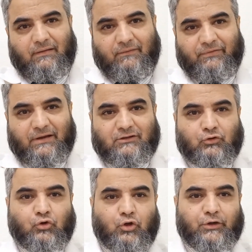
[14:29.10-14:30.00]
affect the
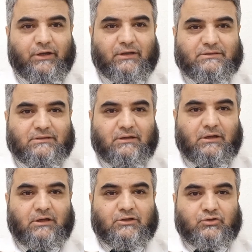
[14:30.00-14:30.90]
corneas.
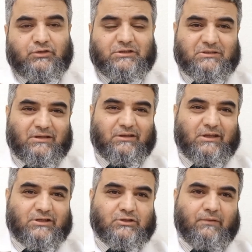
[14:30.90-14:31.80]
So this is a
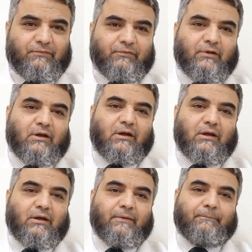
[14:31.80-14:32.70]
case of
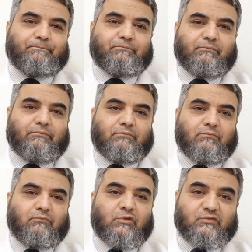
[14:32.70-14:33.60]

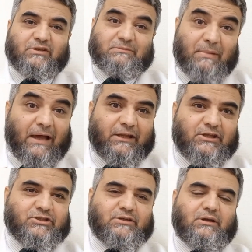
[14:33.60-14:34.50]
which was
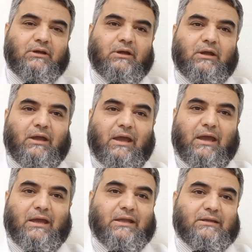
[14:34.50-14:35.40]
managed,
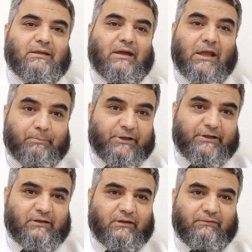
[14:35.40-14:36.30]
and
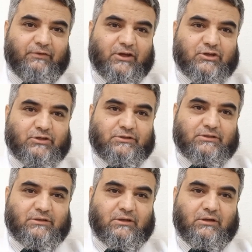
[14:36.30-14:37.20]
herpetic
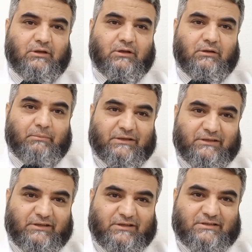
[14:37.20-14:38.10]
infections, but
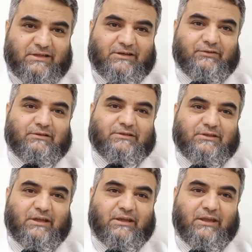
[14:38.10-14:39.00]
there is central
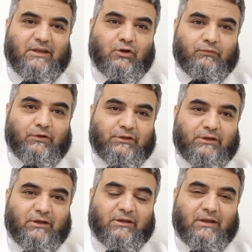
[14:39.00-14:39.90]
staining over
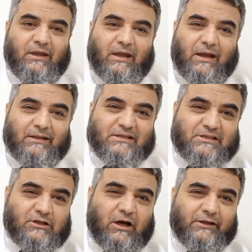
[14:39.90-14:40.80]
there, and the
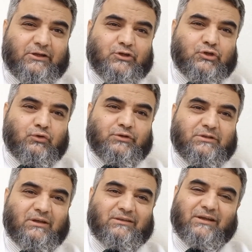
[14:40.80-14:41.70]
scarring shows
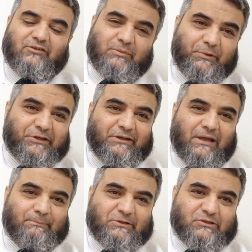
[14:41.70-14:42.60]
that repeated
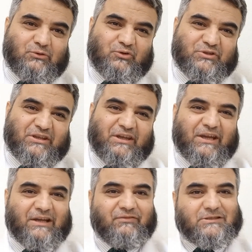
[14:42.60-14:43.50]
episodes.
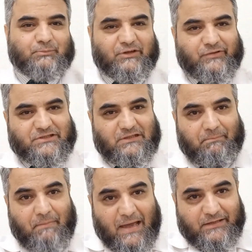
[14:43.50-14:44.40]
It was previously
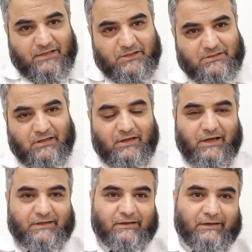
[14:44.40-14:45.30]
managed,
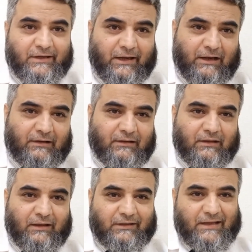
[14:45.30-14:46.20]
it healed,
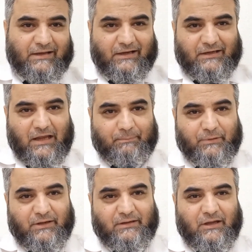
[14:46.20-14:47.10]
and then it
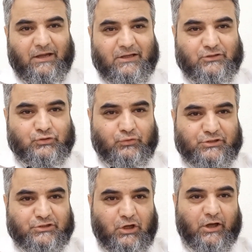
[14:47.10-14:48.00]
happened, and so
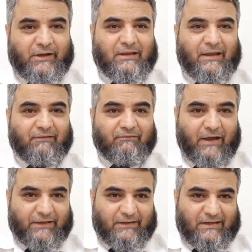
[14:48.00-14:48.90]
scarring and
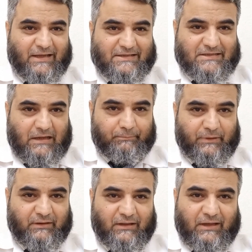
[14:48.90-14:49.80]
whitening has
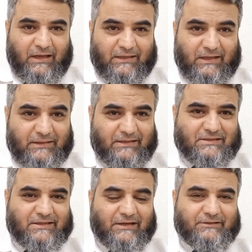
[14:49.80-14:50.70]
happened. And in the
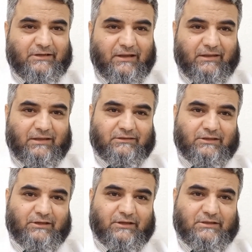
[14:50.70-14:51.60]
center again
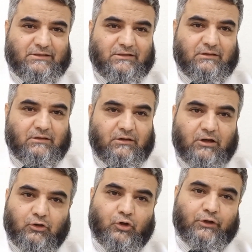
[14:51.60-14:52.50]
there is
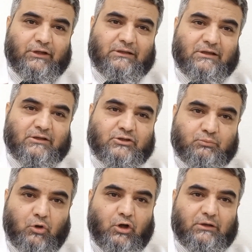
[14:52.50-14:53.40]
a corneal
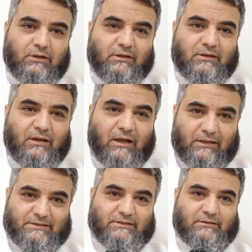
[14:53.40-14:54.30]
small
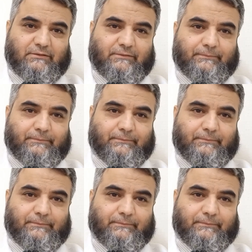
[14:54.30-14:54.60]
ulcer.